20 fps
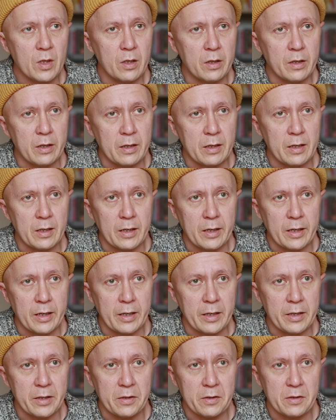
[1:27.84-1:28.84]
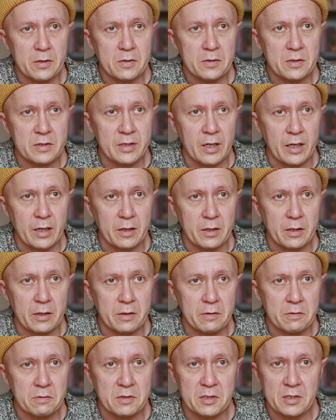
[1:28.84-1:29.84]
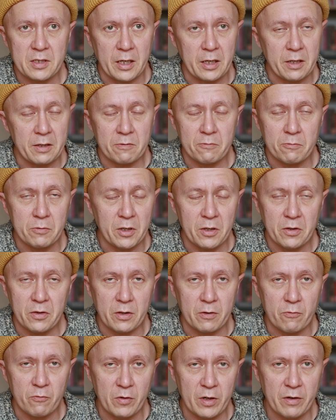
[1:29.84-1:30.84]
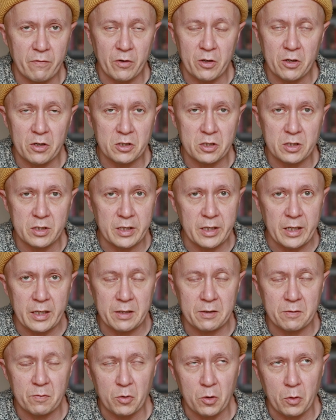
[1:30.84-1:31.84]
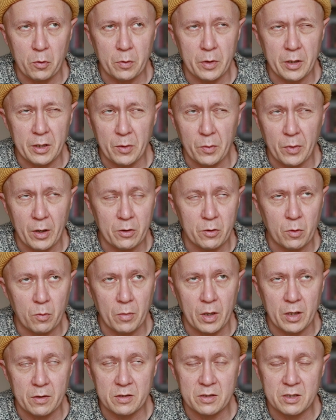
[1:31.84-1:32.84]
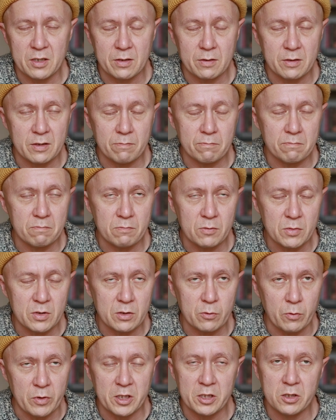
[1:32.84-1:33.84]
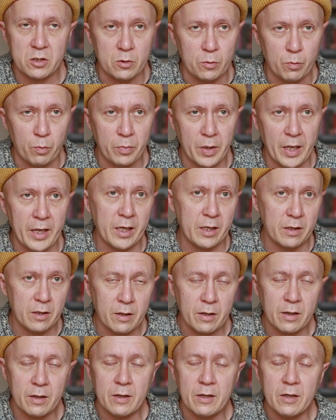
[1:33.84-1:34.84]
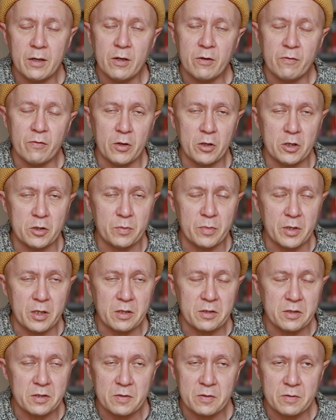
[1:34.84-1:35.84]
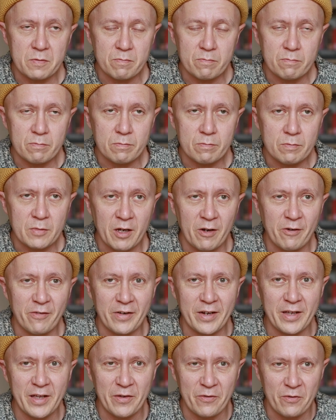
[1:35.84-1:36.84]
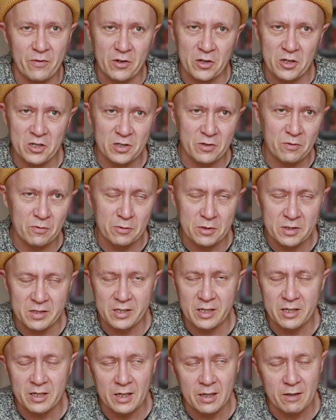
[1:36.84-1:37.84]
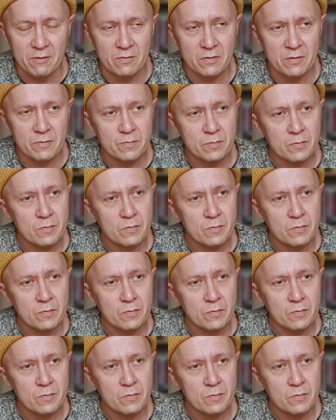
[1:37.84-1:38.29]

I started with a free version, and probably in about a month switched to paid version because a free version wasn't enough.